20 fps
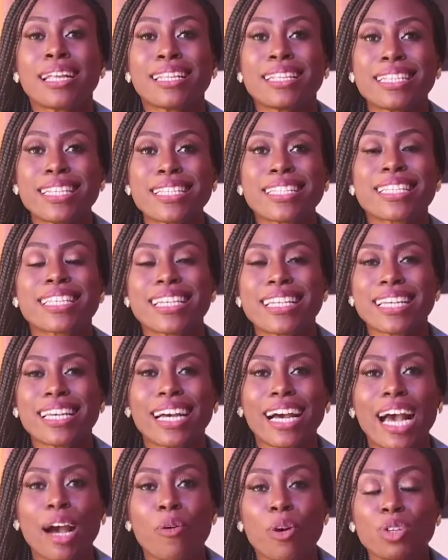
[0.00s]
this
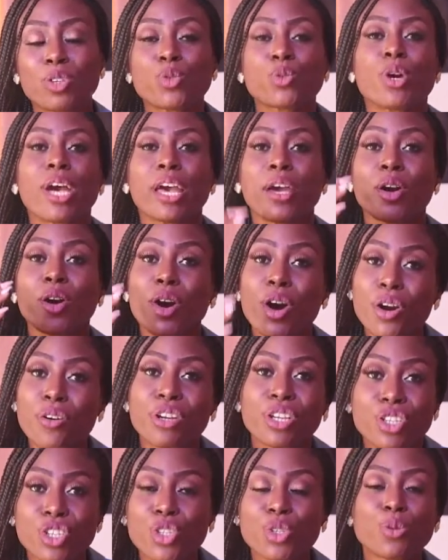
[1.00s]
I want to
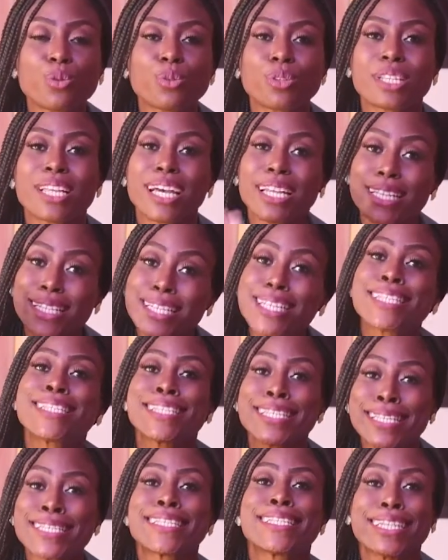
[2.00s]
encourage you that this
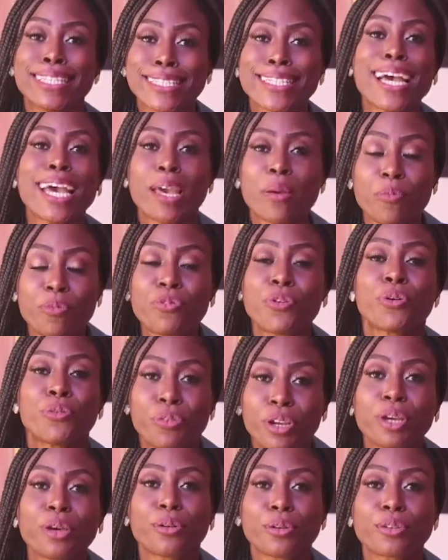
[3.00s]
is the time for
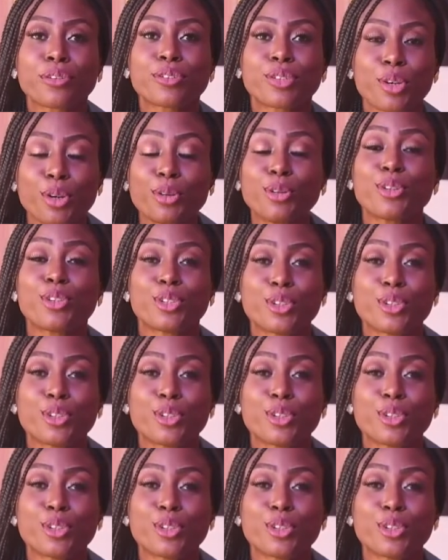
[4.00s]
real to,